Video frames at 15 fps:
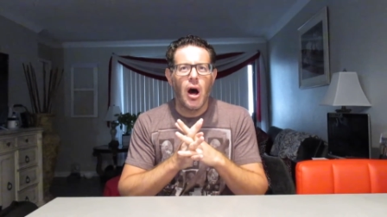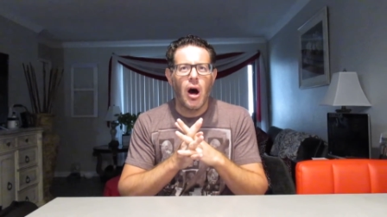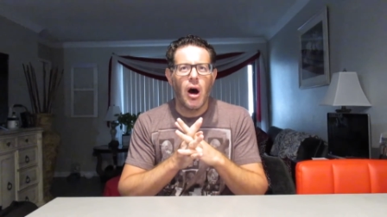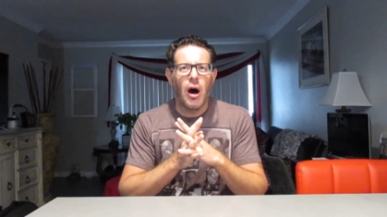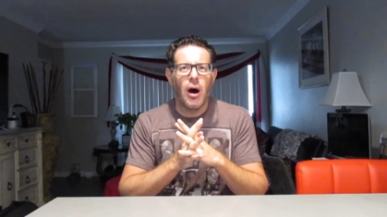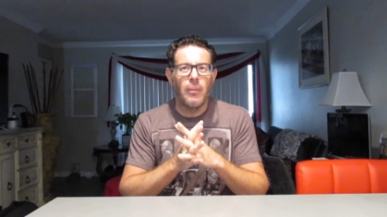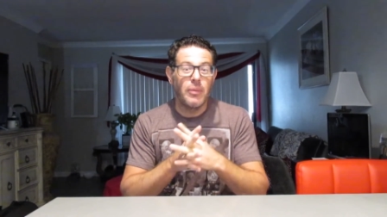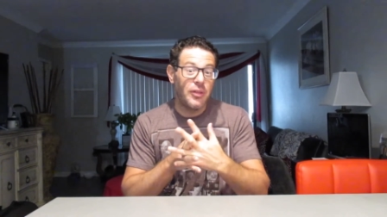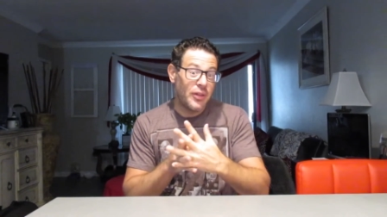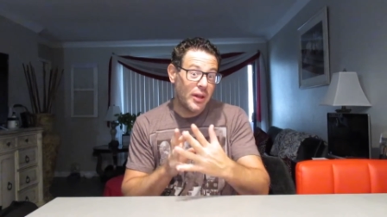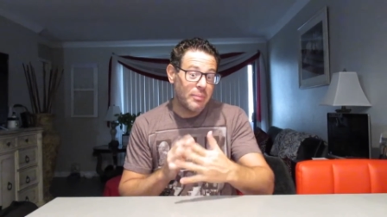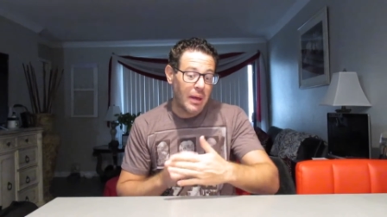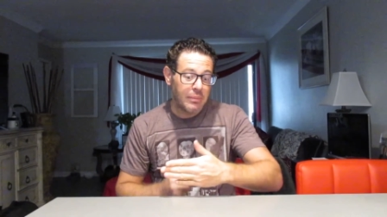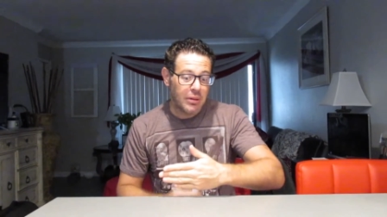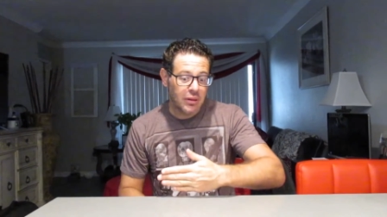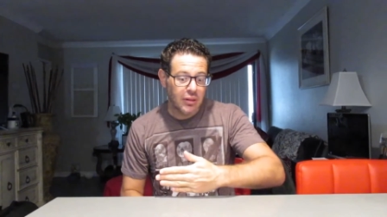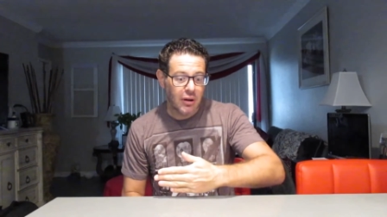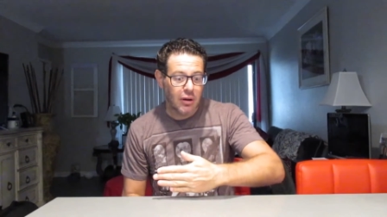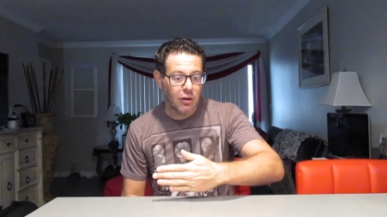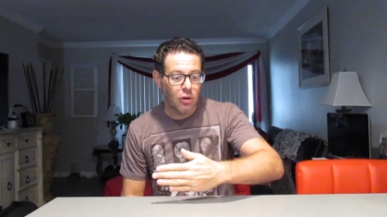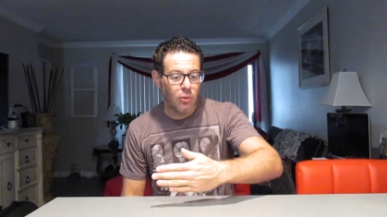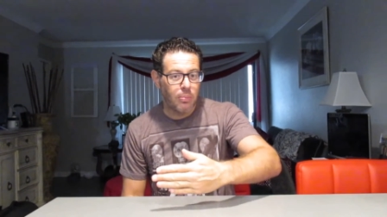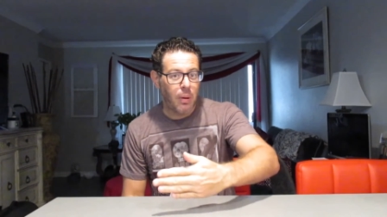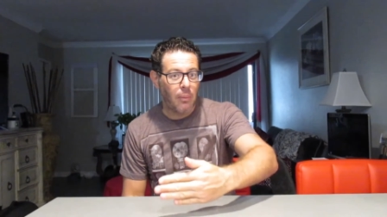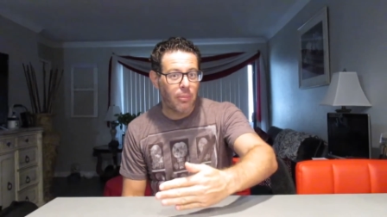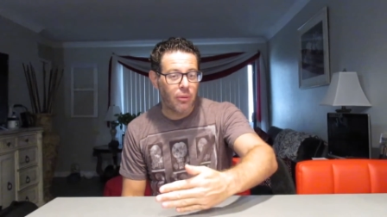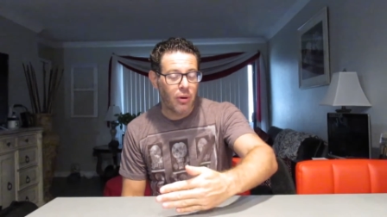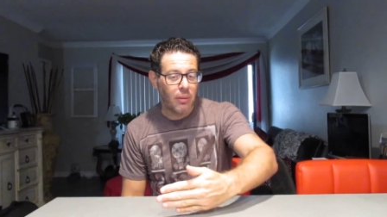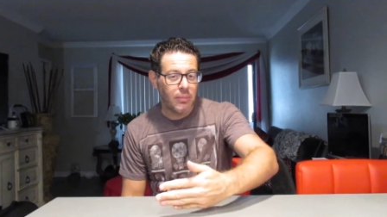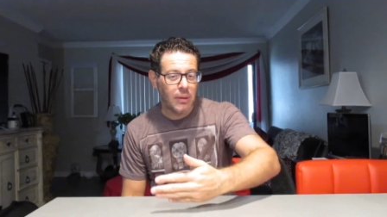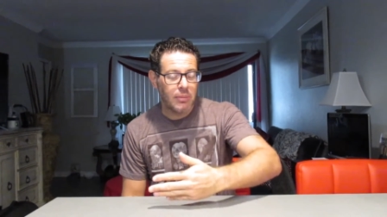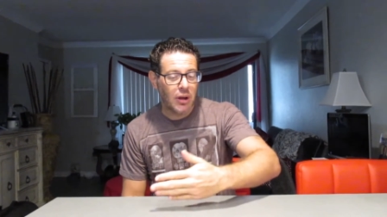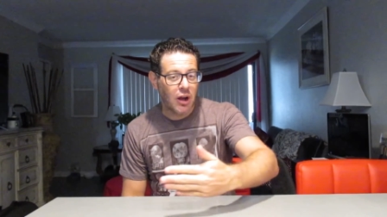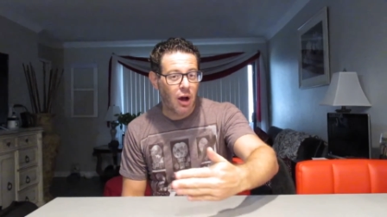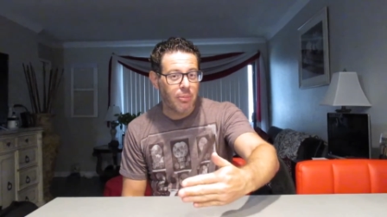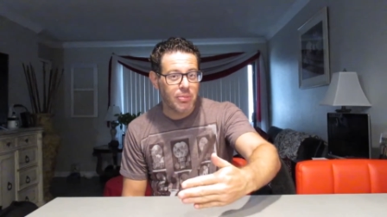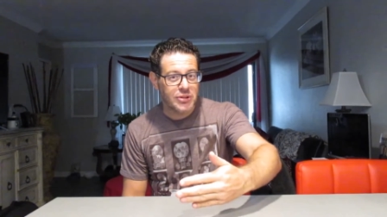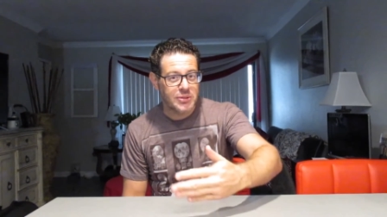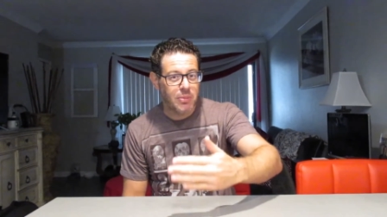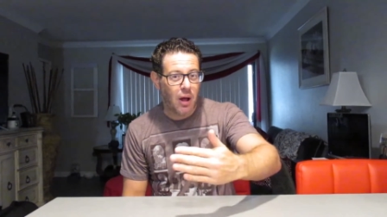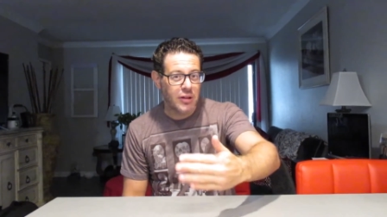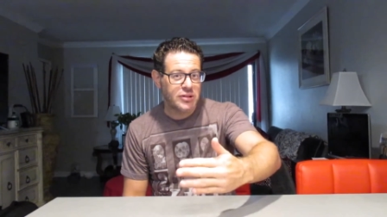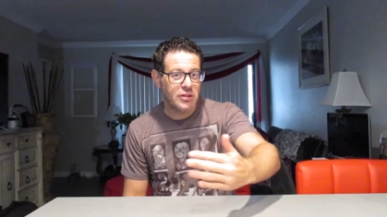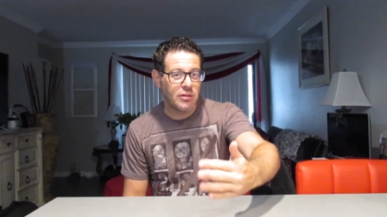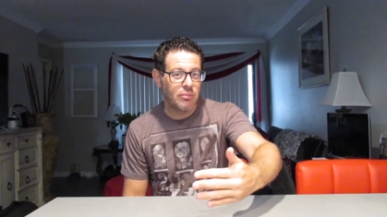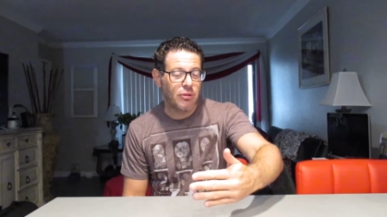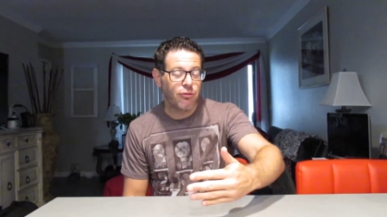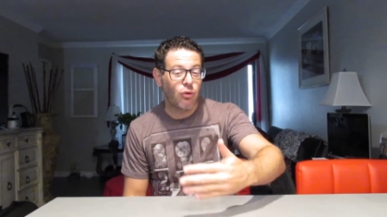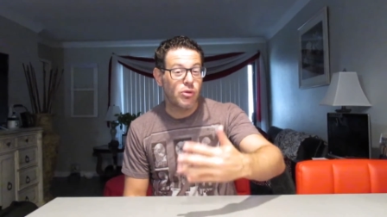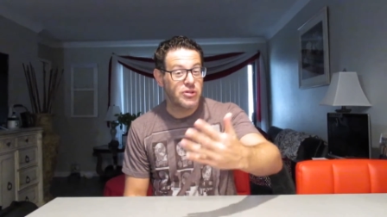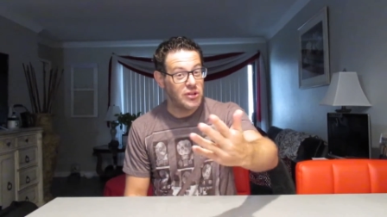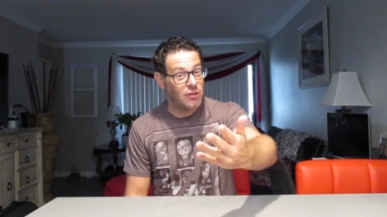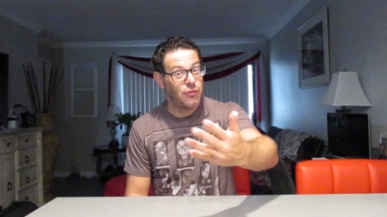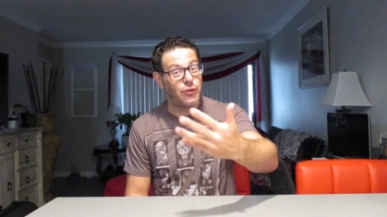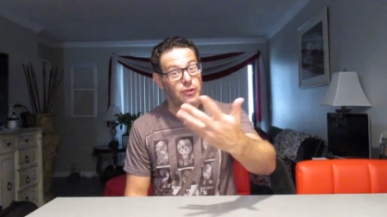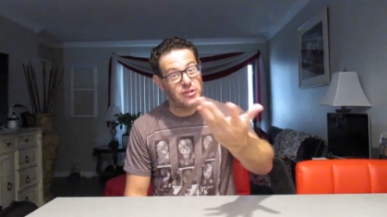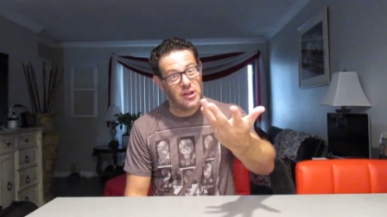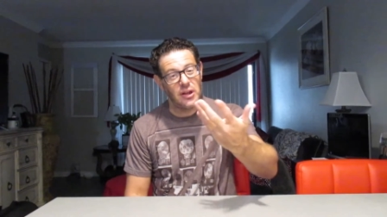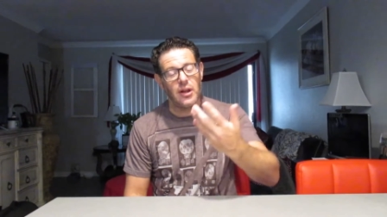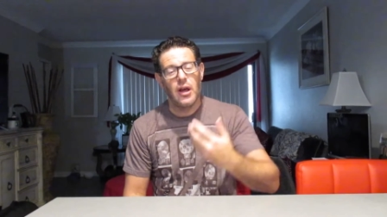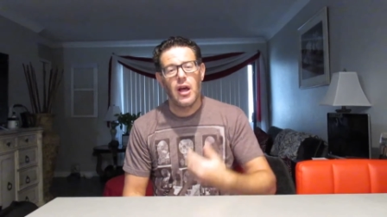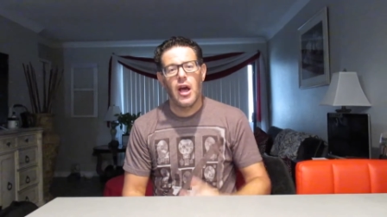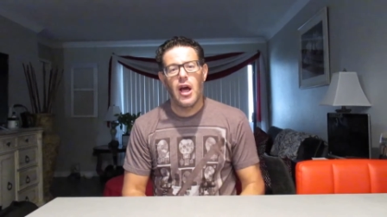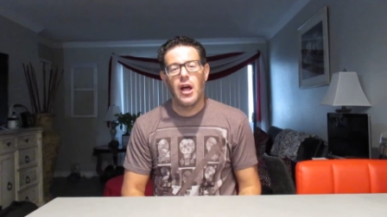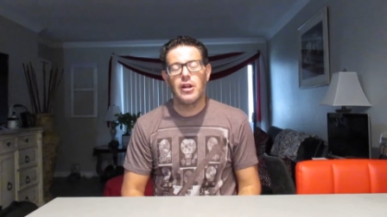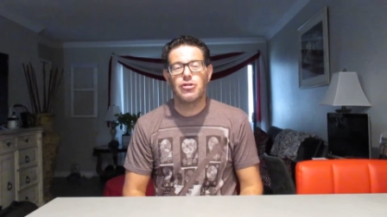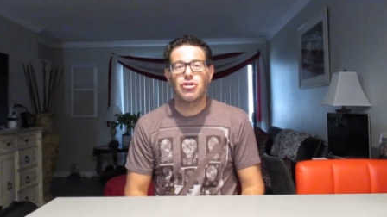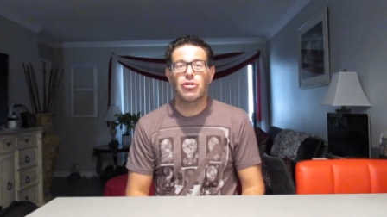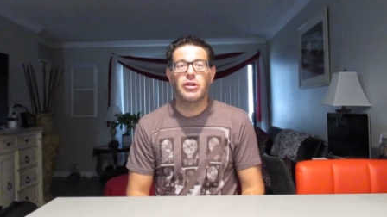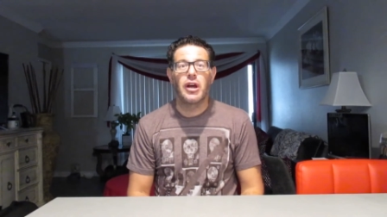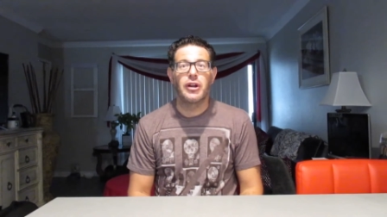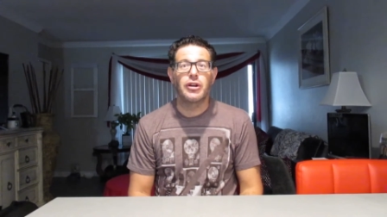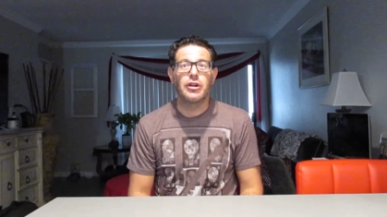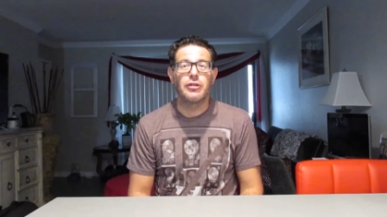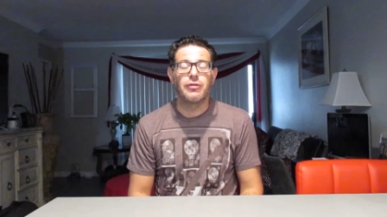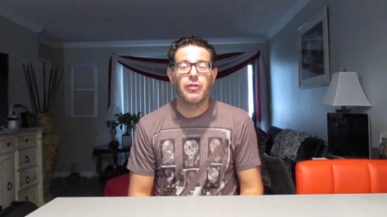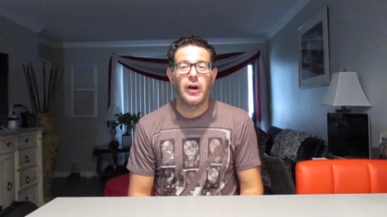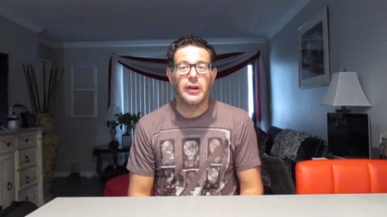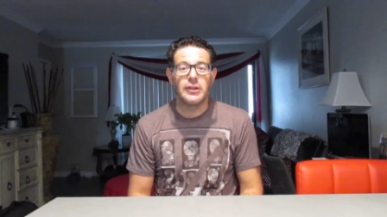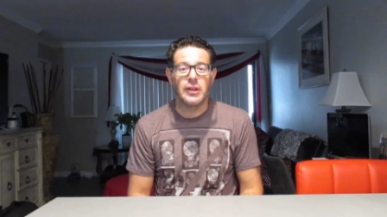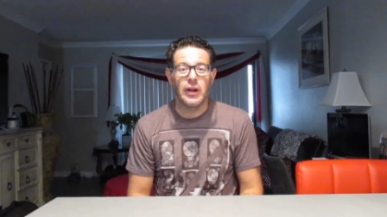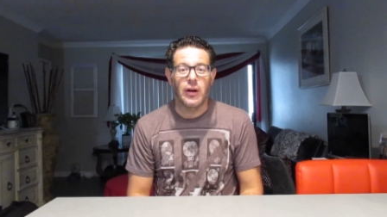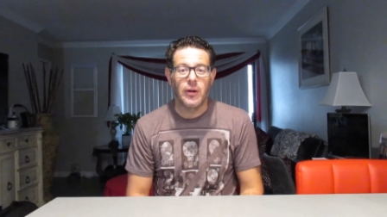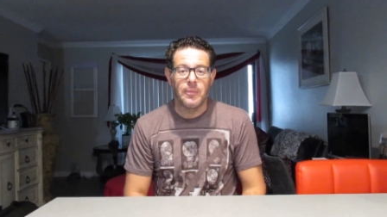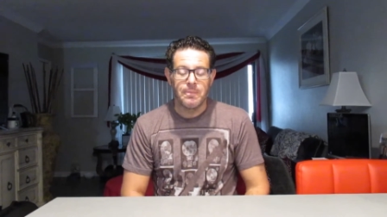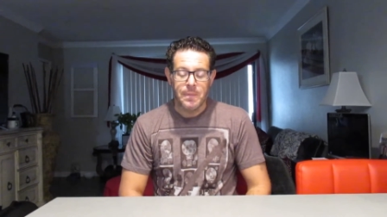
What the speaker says: And then maybe it'll bump her up maybe a couple spots to number 14, 13, and she'll get a good fight there.